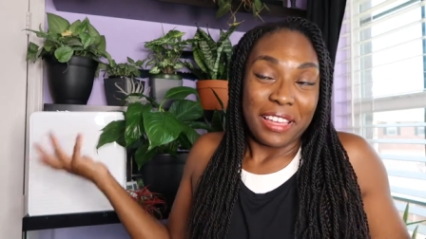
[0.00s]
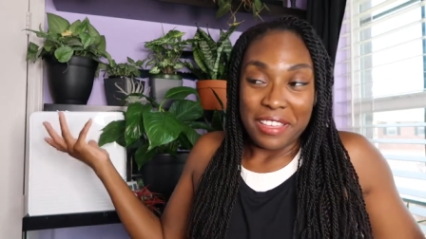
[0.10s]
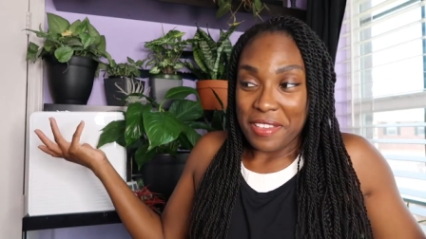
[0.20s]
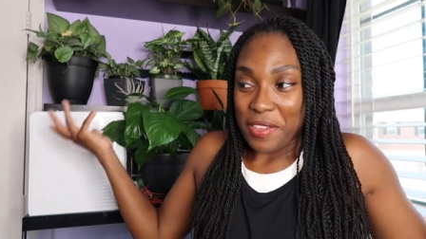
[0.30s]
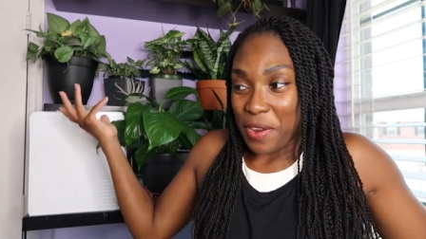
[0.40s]

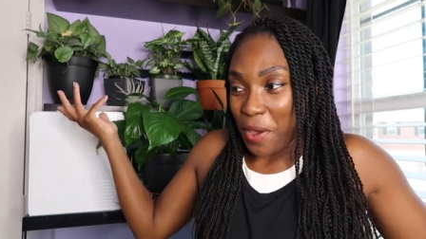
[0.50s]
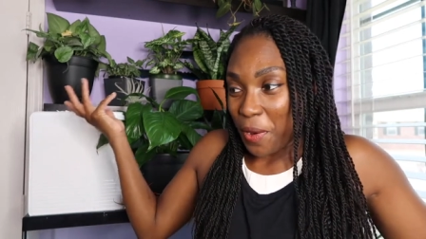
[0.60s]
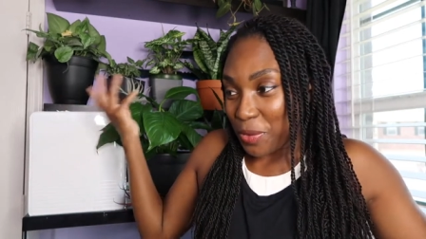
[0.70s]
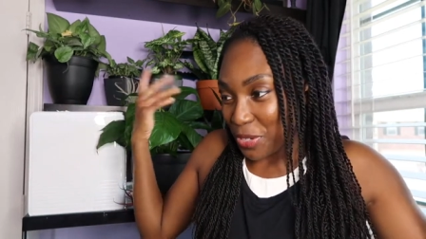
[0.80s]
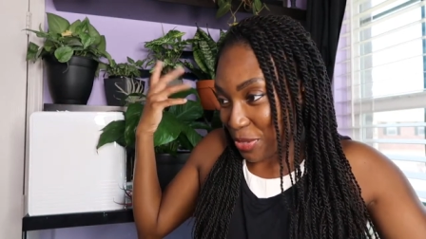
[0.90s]
you
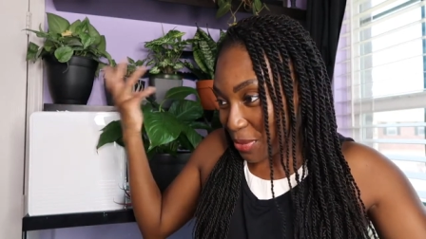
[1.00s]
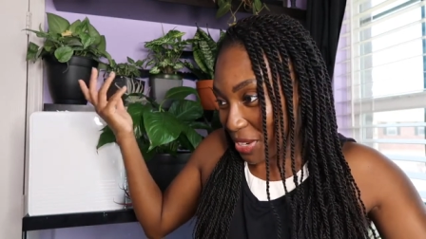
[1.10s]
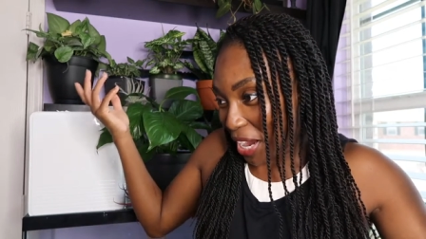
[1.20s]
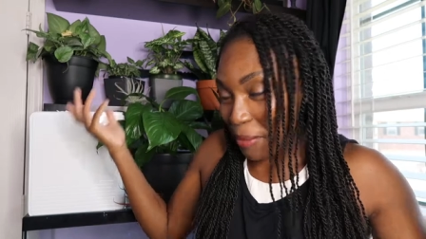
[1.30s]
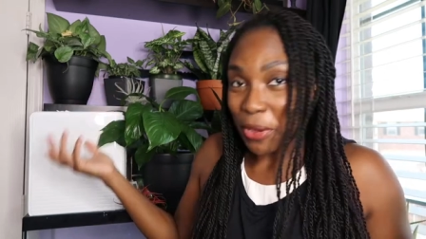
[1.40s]
know, to
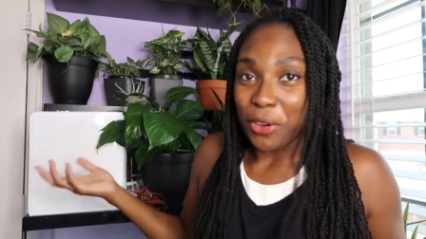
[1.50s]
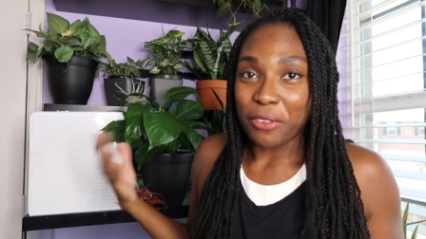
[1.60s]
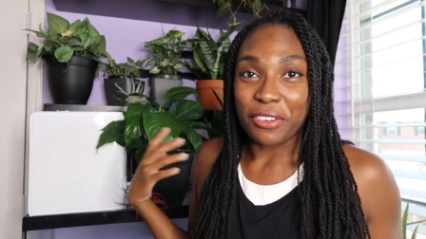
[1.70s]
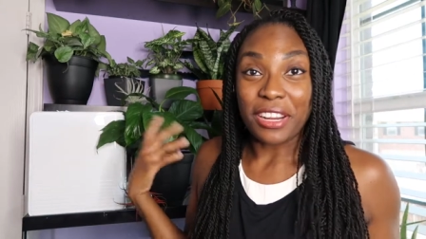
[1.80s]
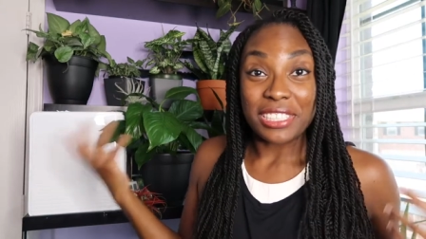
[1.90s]
tie me
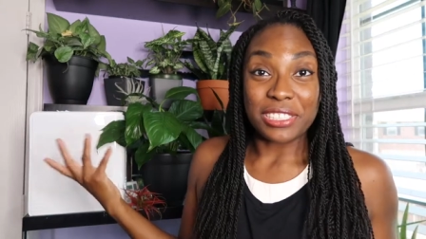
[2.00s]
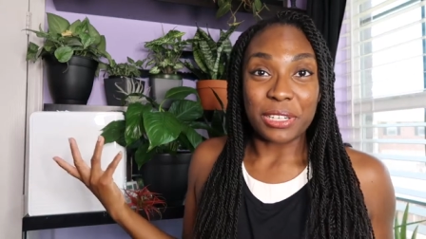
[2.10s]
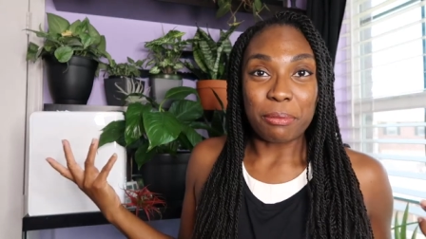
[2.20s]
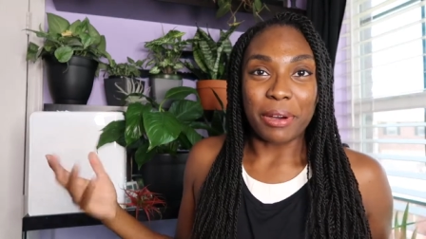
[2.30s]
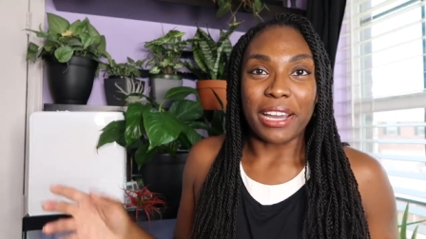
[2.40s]
over, I
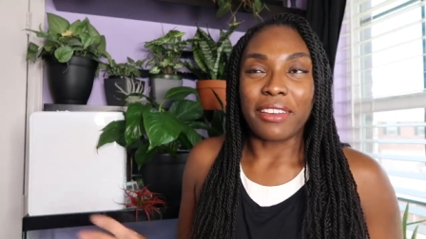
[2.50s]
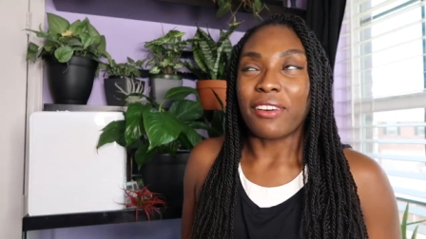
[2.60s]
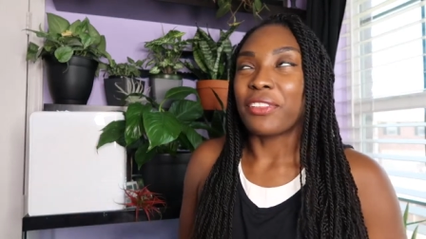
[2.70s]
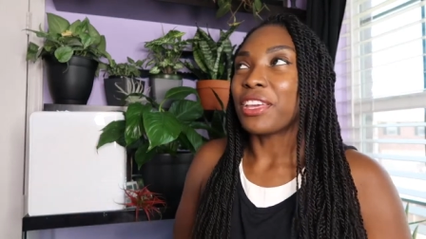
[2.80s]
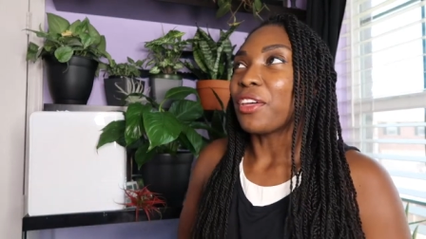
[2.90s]
started buying
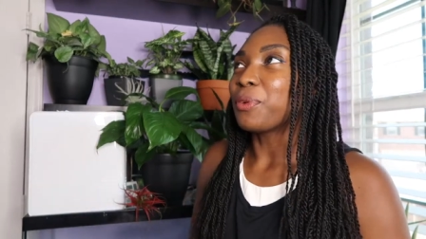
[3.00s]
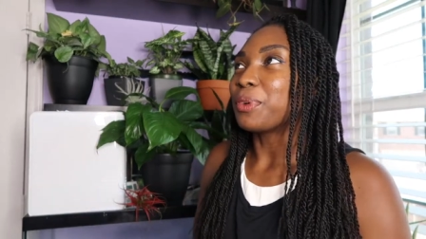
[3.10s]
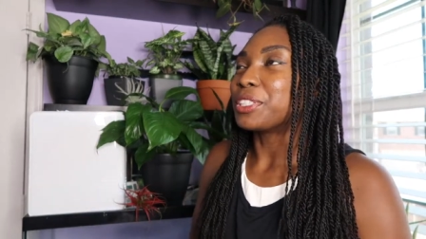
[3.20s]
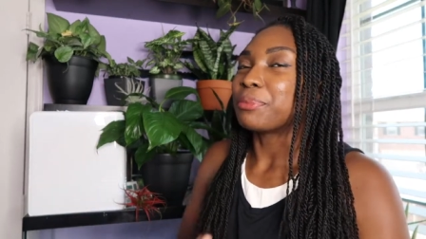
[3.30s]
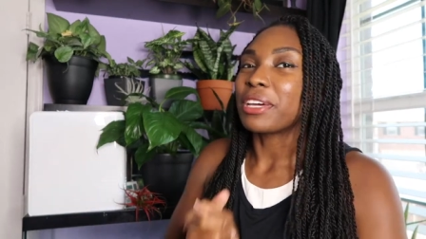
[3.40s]
all the other
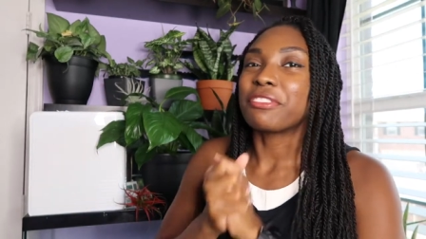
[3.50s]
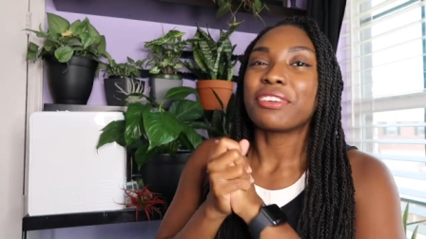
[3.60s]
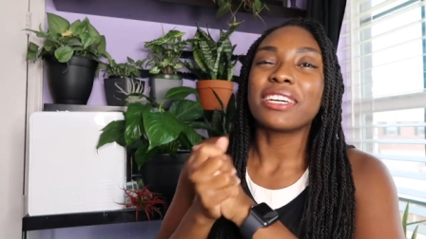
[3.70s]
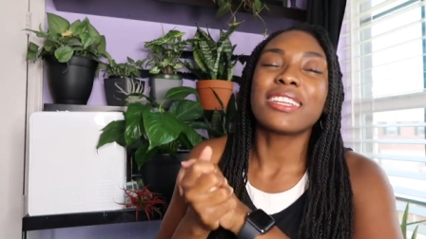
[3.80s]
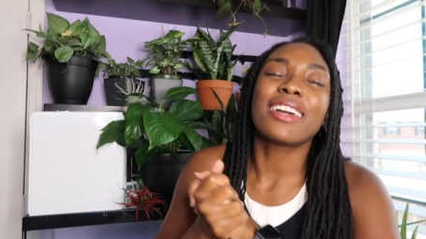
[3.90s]
ones, but I
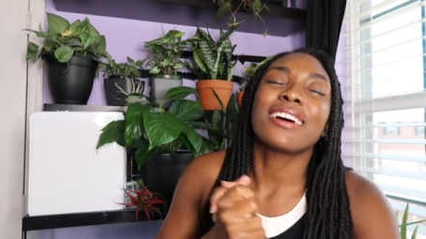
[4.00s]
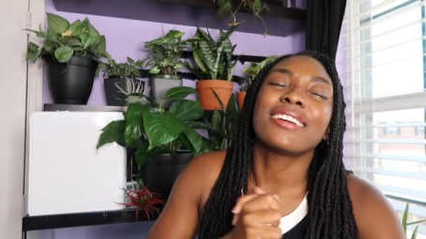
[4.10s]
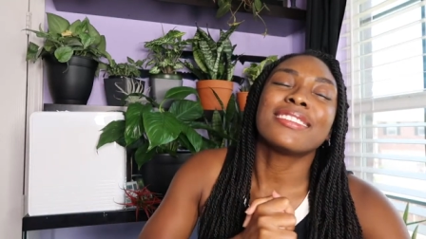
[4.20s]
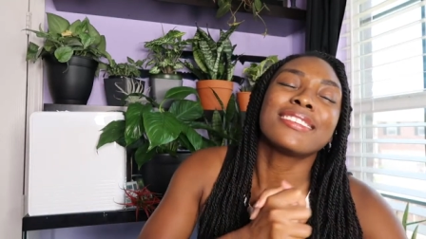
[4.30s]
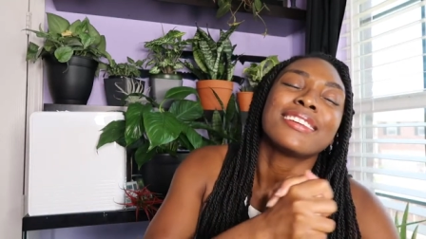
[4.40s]
finally got
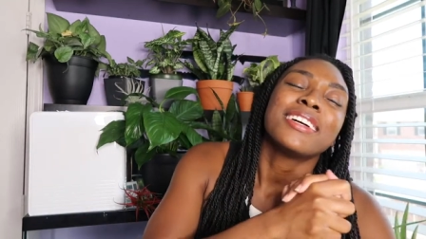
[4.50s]
it.